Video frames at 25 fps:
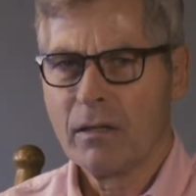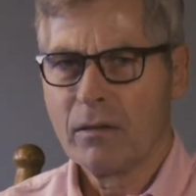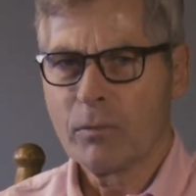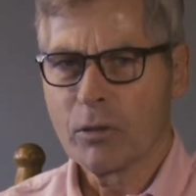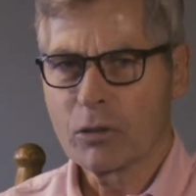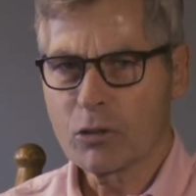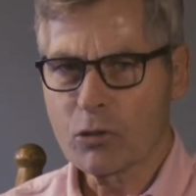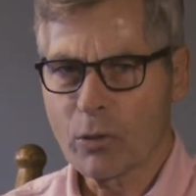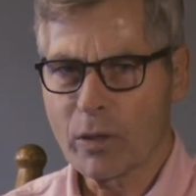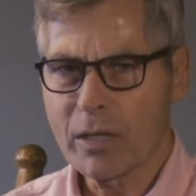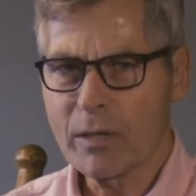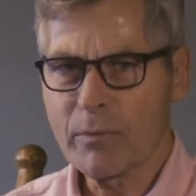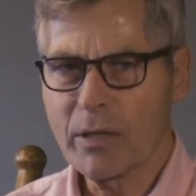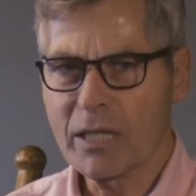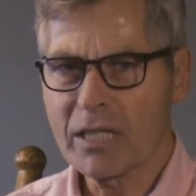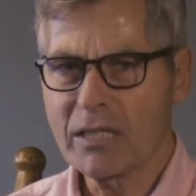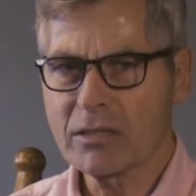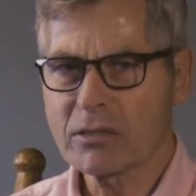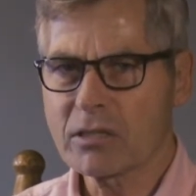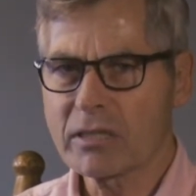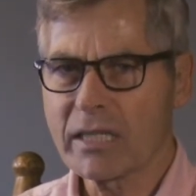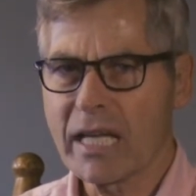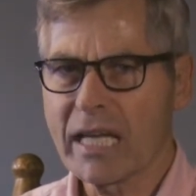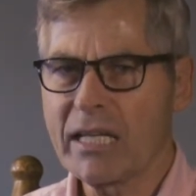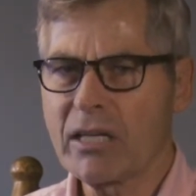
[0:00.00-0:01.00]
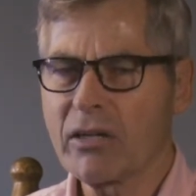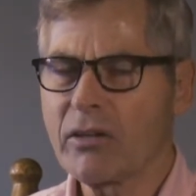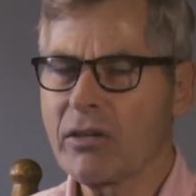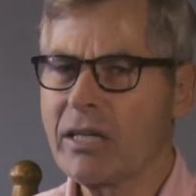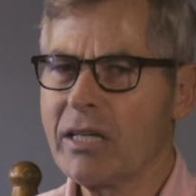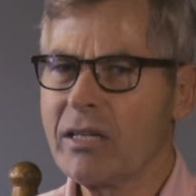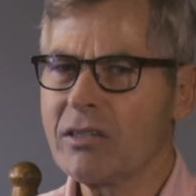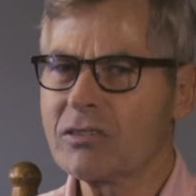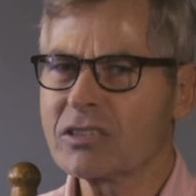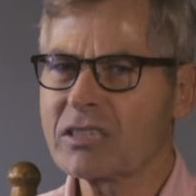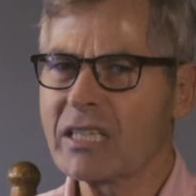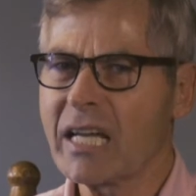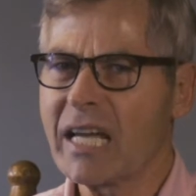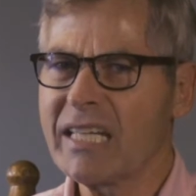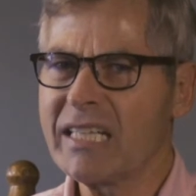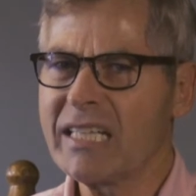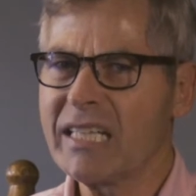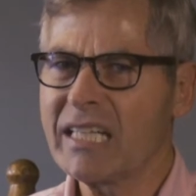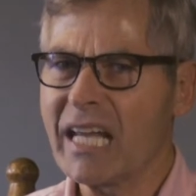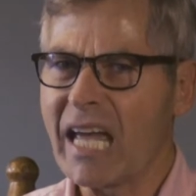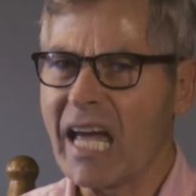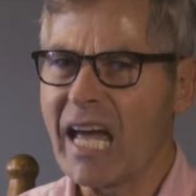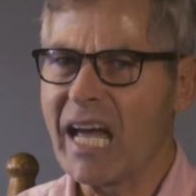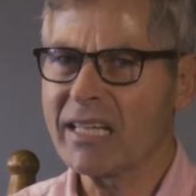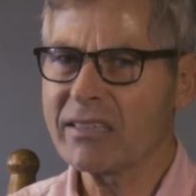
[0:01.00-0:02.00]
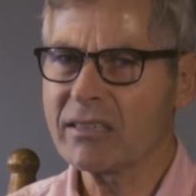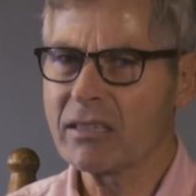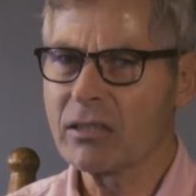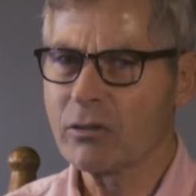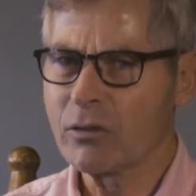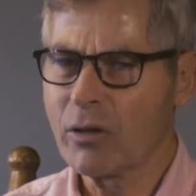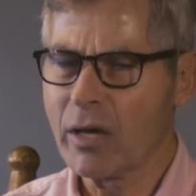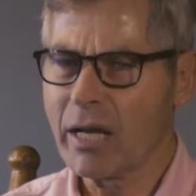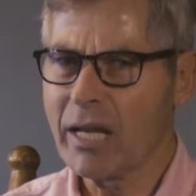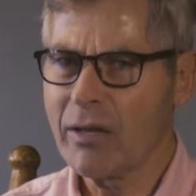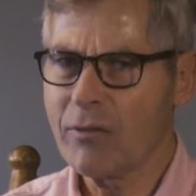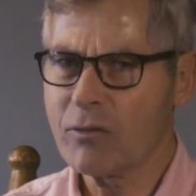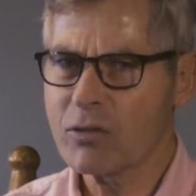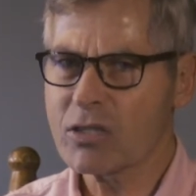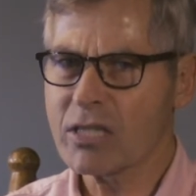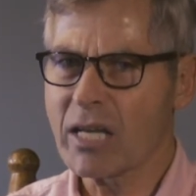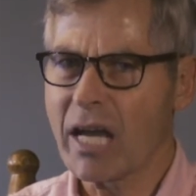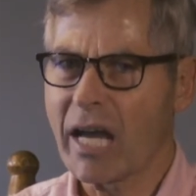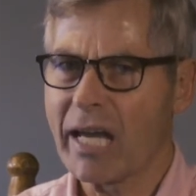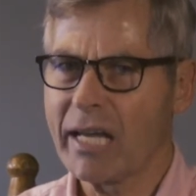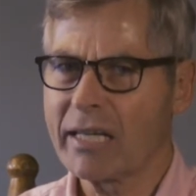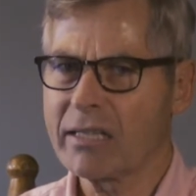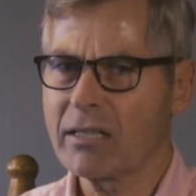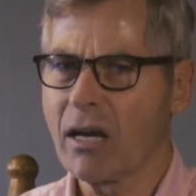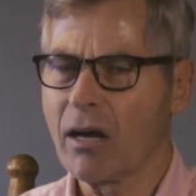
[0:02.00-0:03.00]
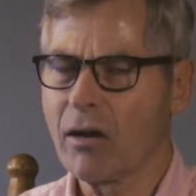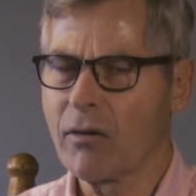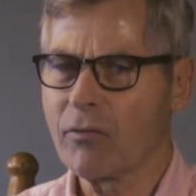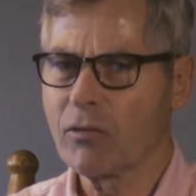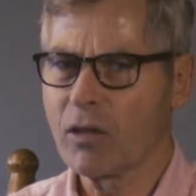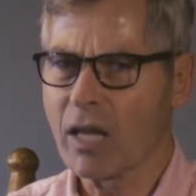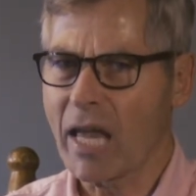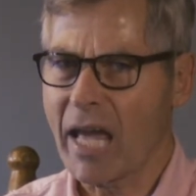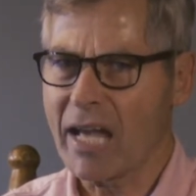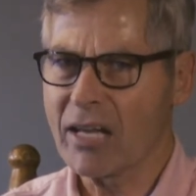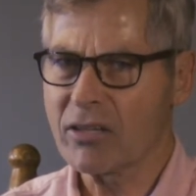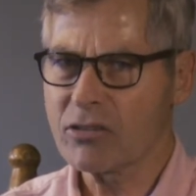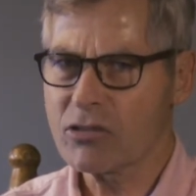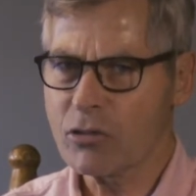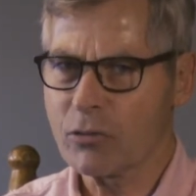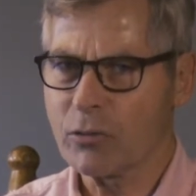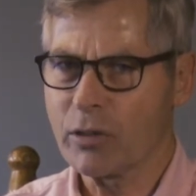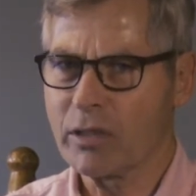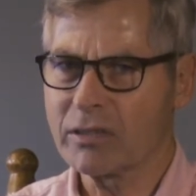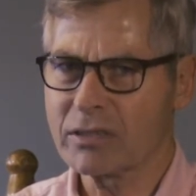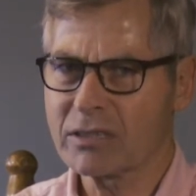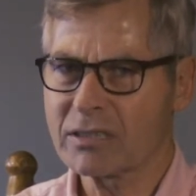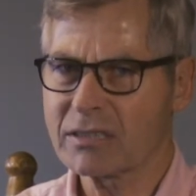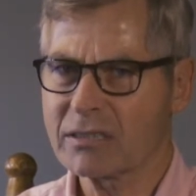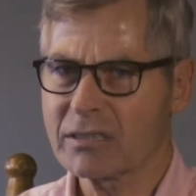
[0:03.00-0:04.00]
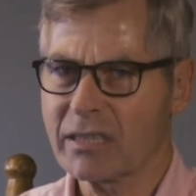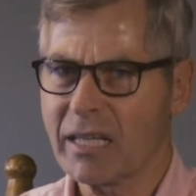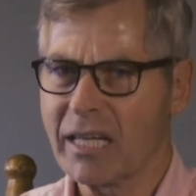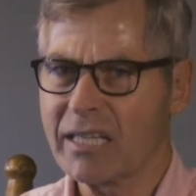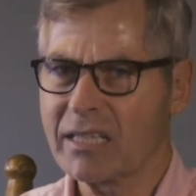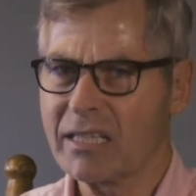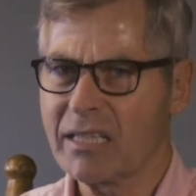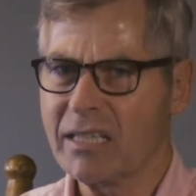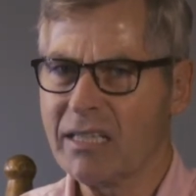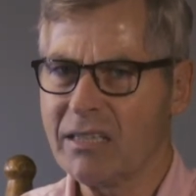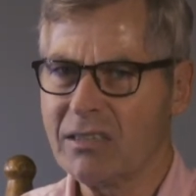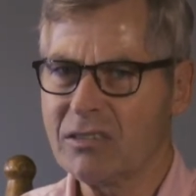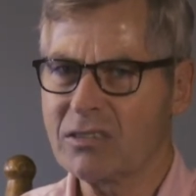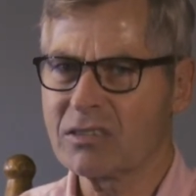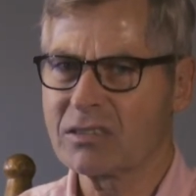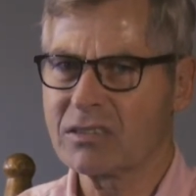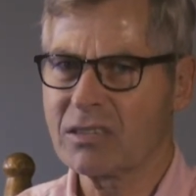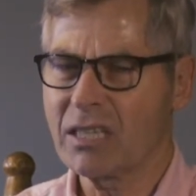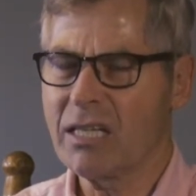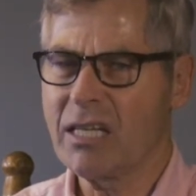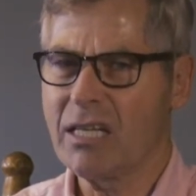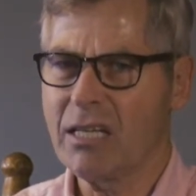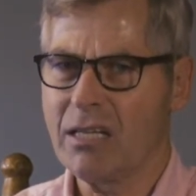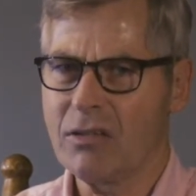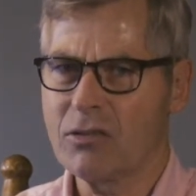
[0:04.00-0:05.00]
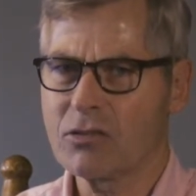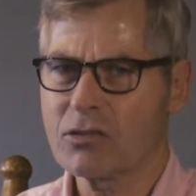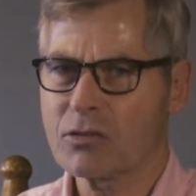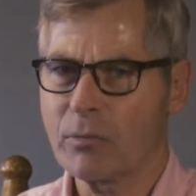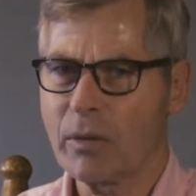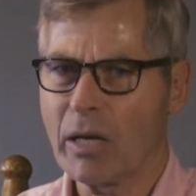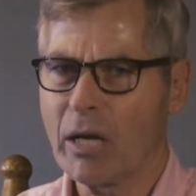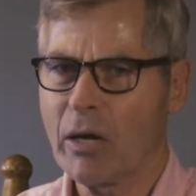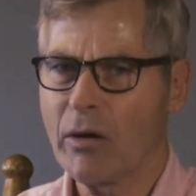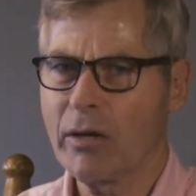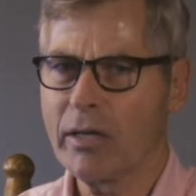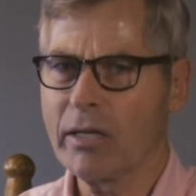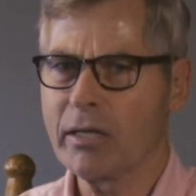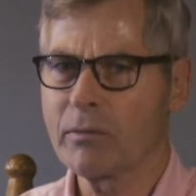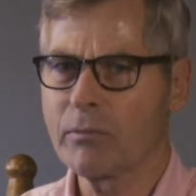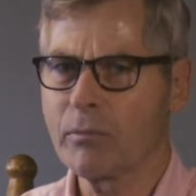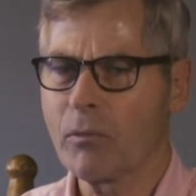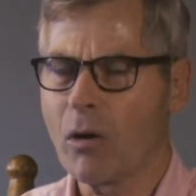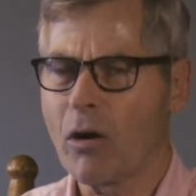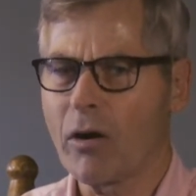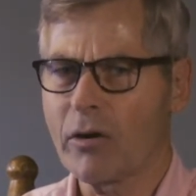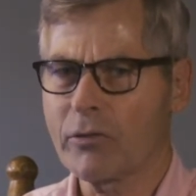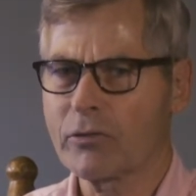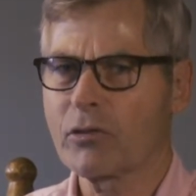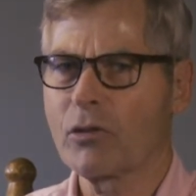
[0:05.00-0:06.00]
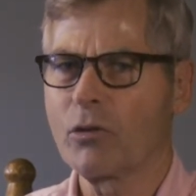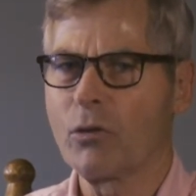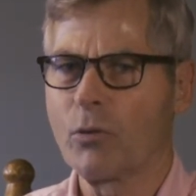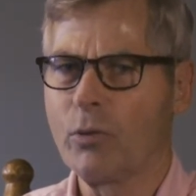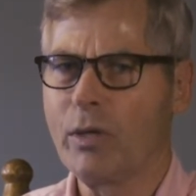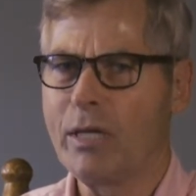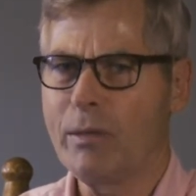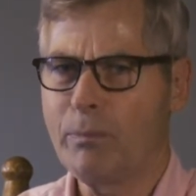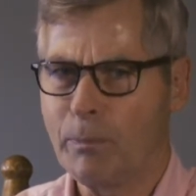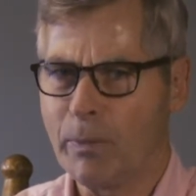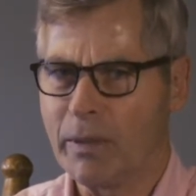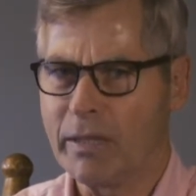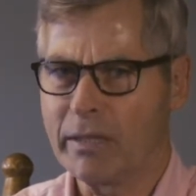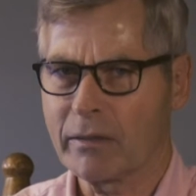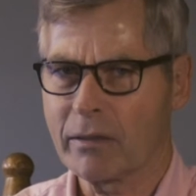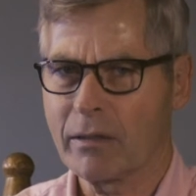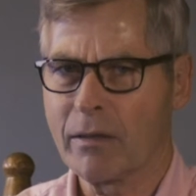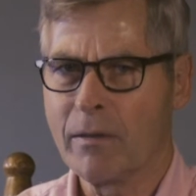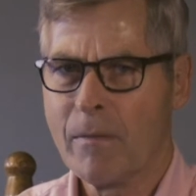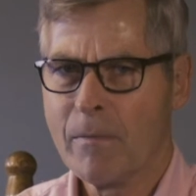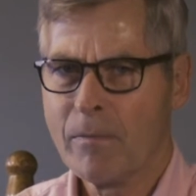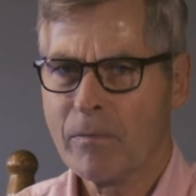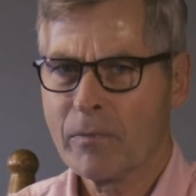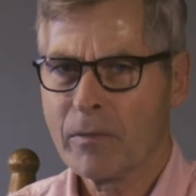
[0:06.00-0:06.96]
But 20 minutes later, he is standing at the graveside of Lazarus, and he sees Mary and Martha weeping,